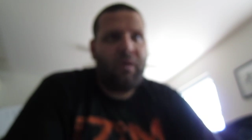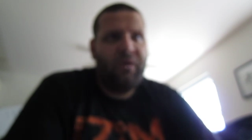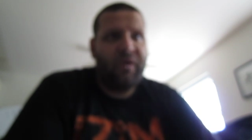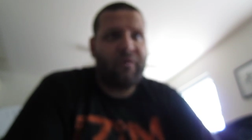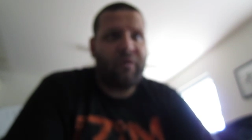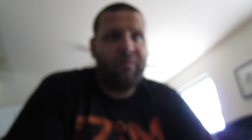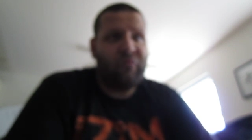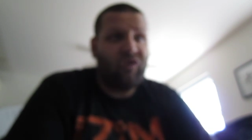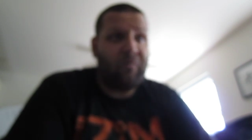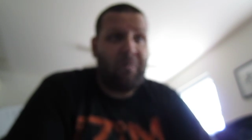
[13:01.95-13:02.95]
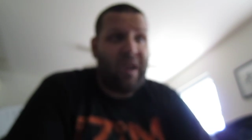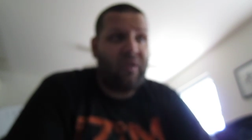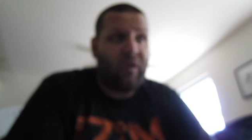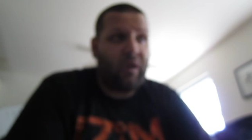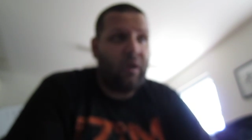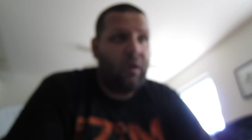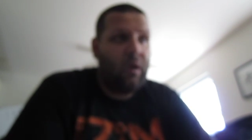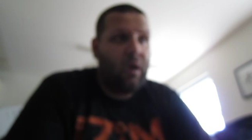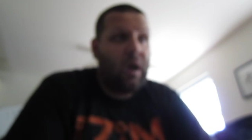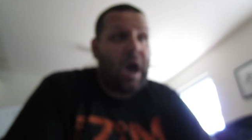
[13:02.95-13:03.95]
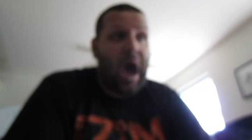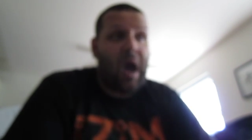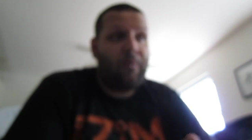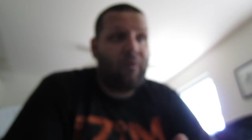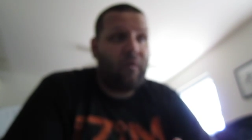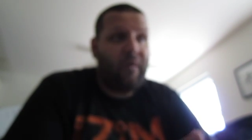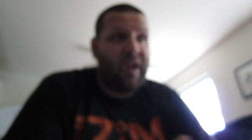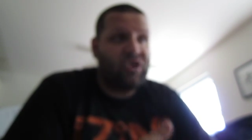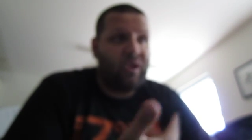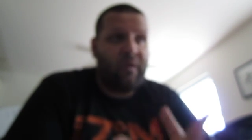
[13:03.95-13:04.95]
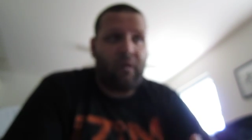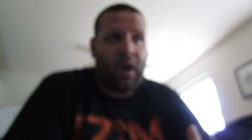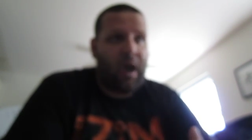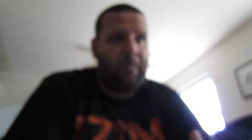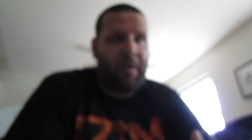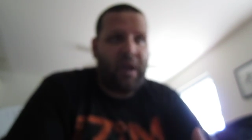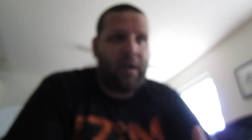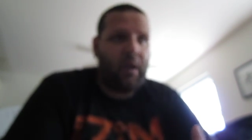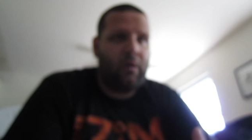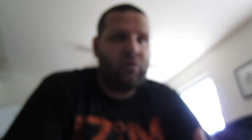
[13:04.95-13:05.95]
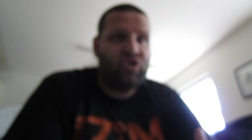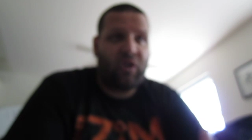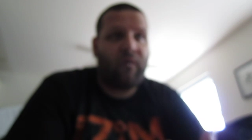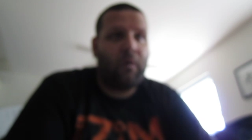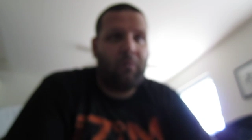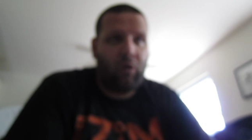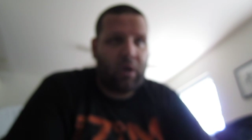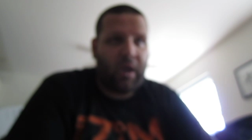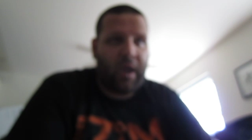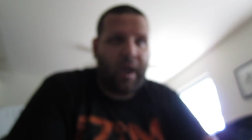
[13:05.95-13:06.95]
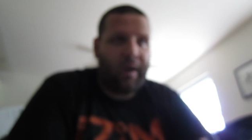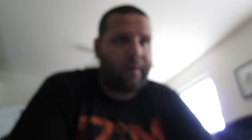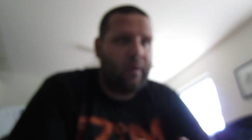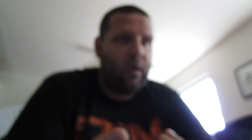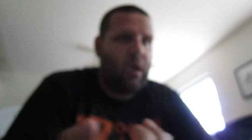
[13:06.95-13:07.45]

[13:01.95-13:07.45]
These are some just basic observations that I'm making just from looking at it.